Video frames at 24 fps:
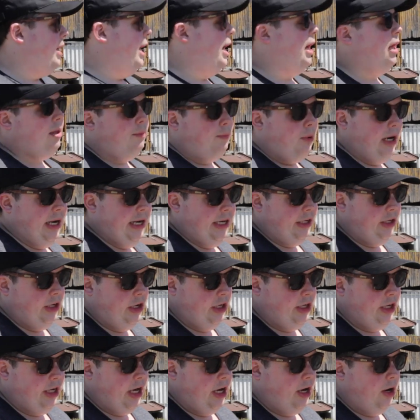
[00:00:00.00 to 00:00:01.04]
calibrated and
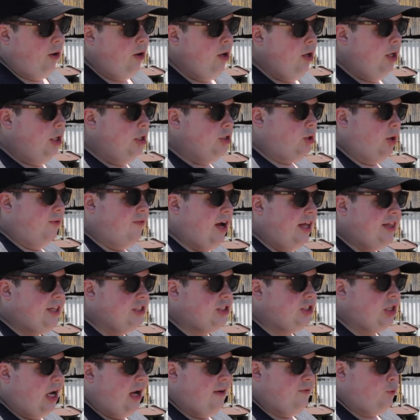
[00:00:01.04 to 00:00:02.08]
good to go. So I've got
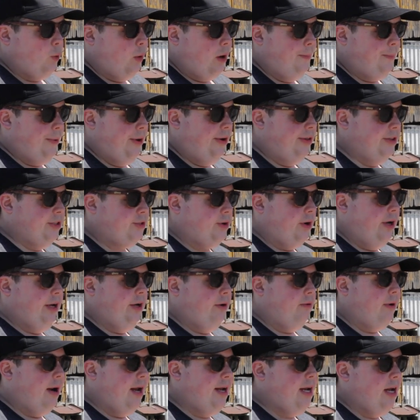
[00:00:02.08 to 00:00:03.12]
the software up here on the screen,
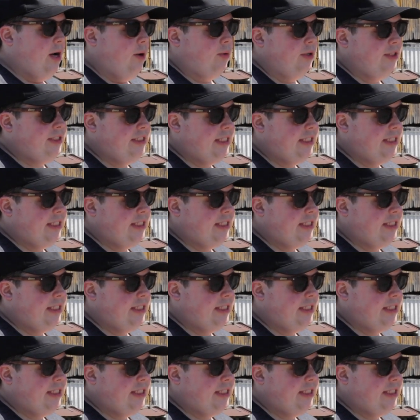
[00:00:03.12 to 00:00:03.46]
and right now we're